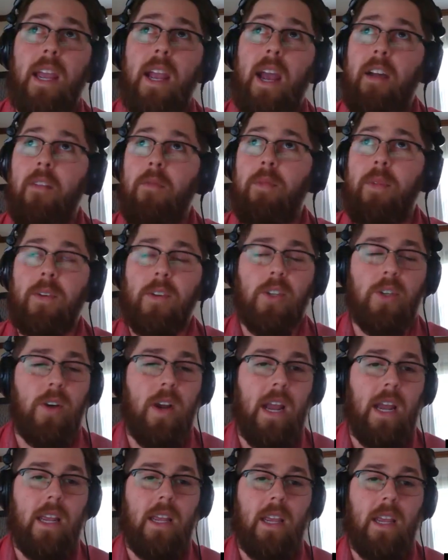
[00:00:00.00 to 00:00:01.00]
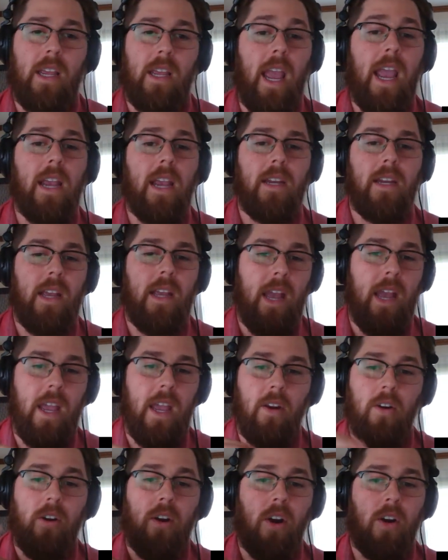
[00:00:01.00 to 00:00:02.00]
I've been tracking
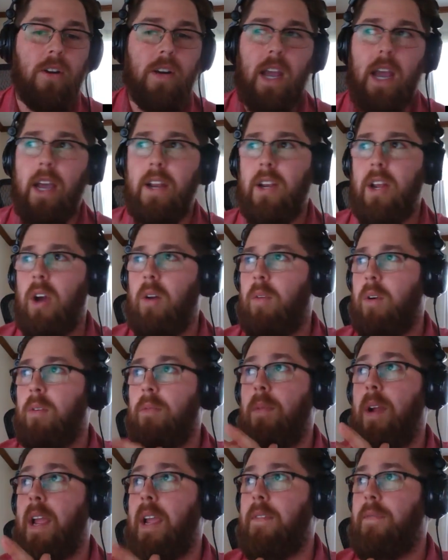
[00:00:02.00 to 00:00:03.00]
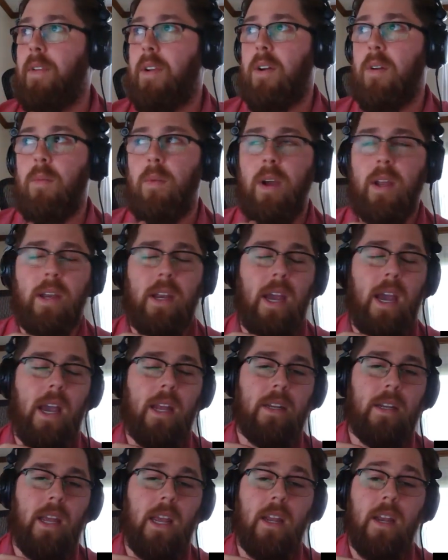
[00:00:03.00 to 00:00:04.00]
ADA or Cardano or Raven or
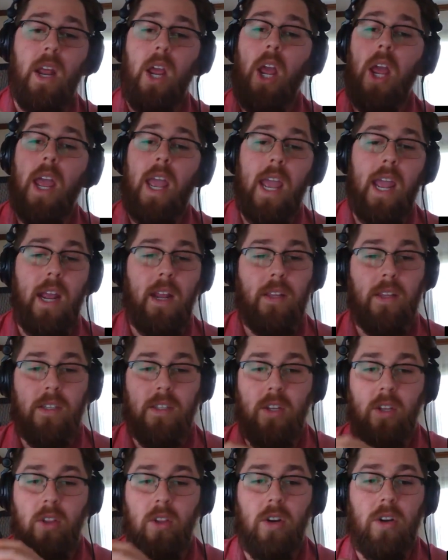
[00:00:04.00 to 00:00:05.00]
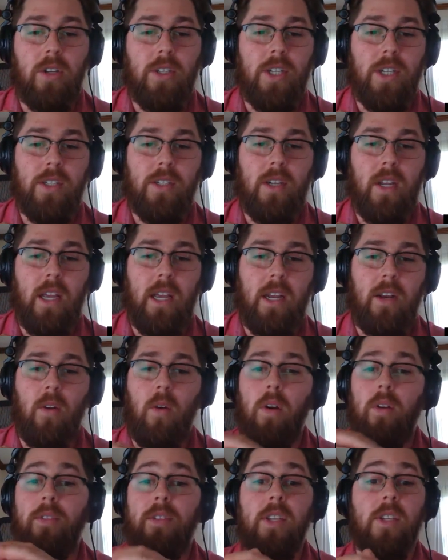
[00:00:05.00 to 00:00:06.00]
whatnot, and hey, this alert just hit,
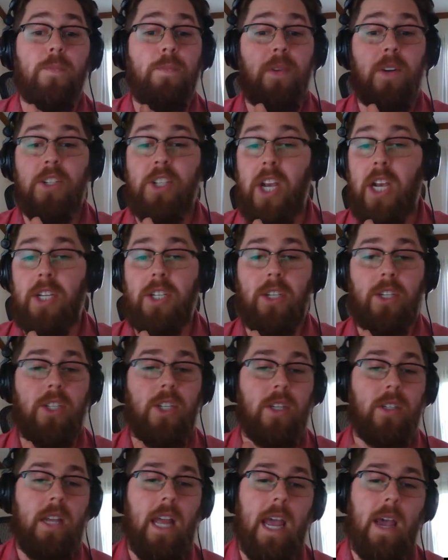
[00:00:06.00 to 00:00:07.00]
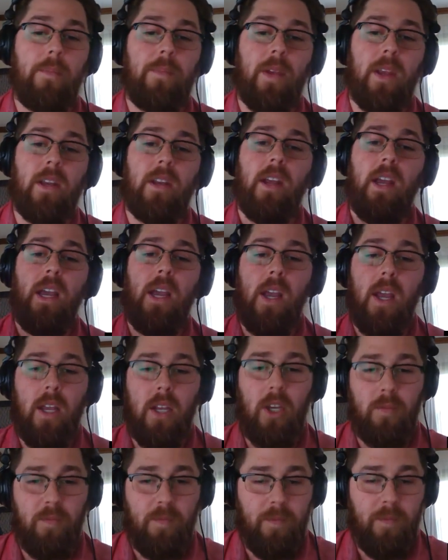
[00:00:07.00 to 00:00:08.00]
or this projection just happened.
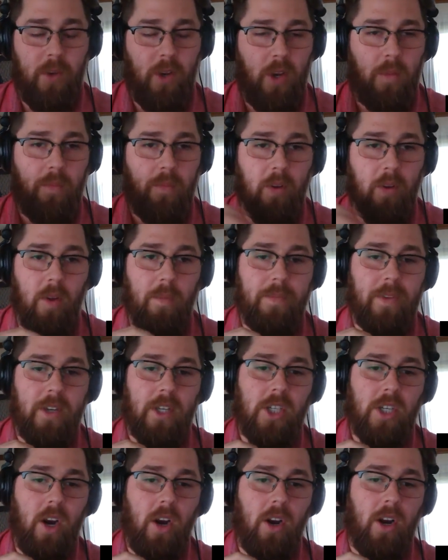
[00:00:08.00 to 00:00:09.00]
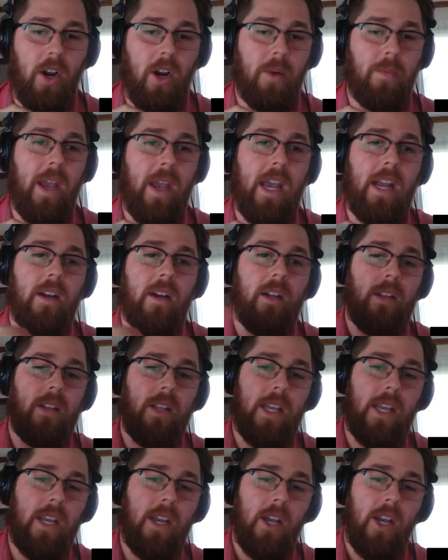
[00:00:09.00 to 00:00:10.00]
You can pull up the chart
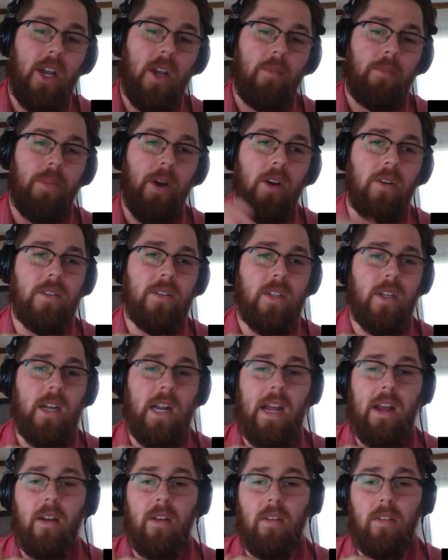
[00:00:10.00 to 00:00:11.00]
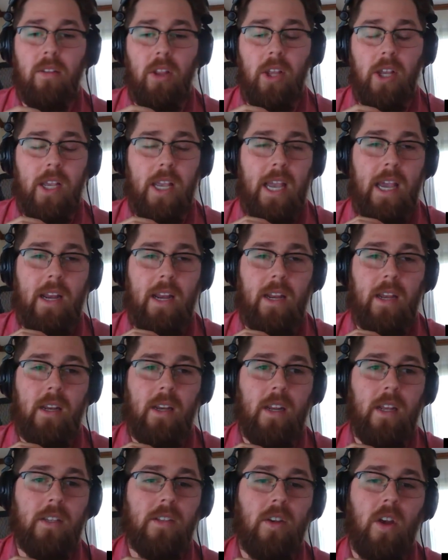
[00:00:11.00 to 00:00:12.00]
automatically, post it out, look at it.
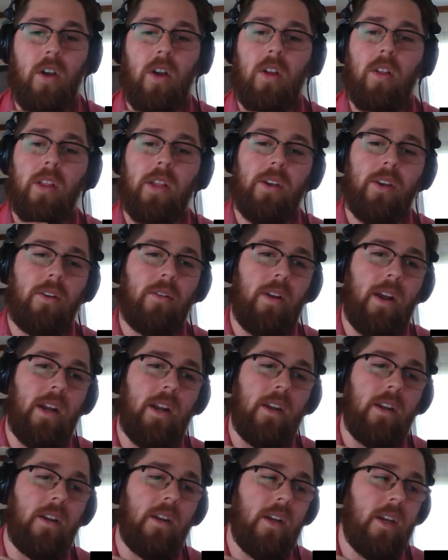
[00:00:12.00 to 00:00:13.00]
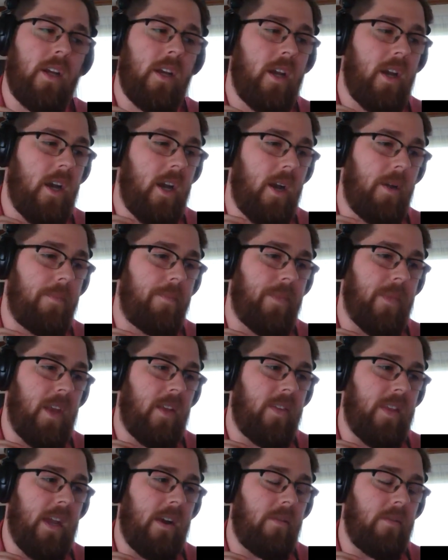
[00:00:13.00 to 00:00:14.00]
It's all integrated.
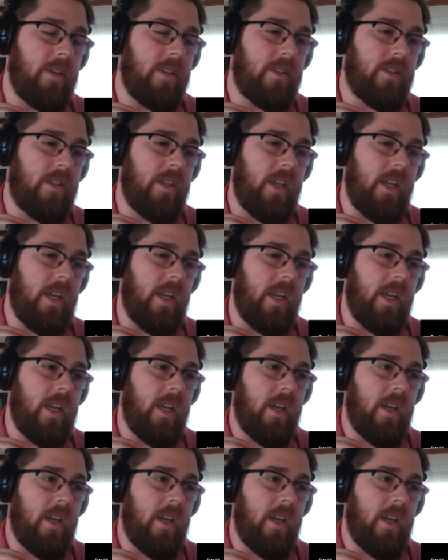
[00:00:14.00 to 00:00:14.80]
And that was the